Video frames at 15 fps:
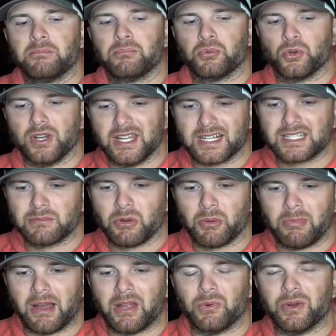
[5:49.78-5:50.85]
predictable
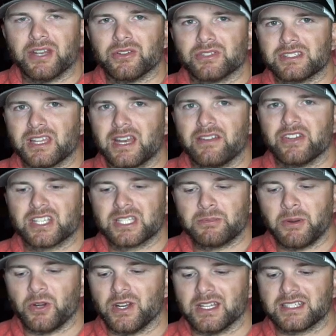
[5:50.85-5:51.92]
bite windows that I've
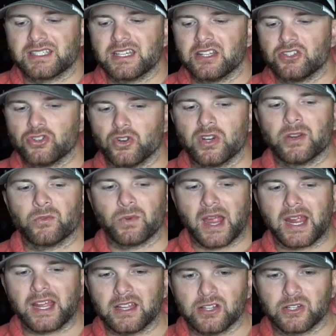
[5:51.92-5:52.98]
experienced during
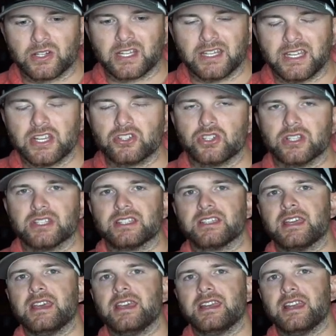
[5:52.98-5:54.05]
regular conditions.
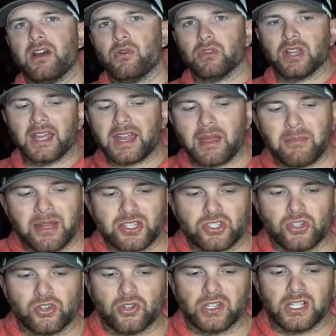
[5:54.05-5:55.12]
Now, like I
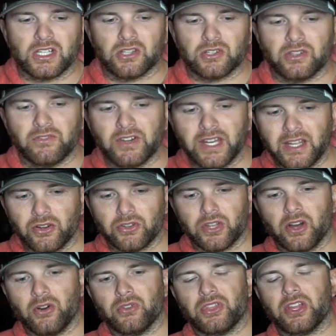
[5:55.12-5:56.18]
mentioned earlier in the video,
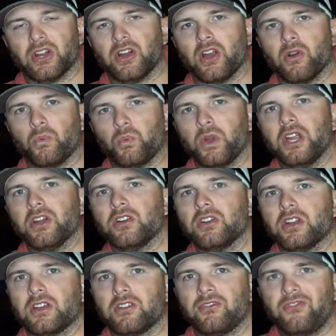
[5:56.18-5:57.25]
though, there are
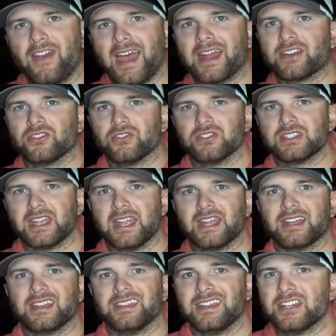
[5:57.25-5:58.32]
weird factors
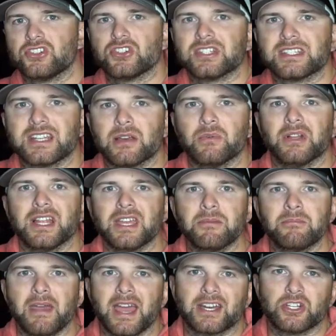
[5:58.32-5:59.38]
and conditions that will
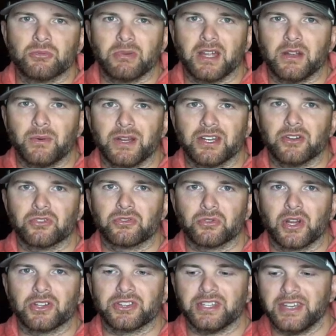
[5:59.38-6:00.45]
impact your bite window throughout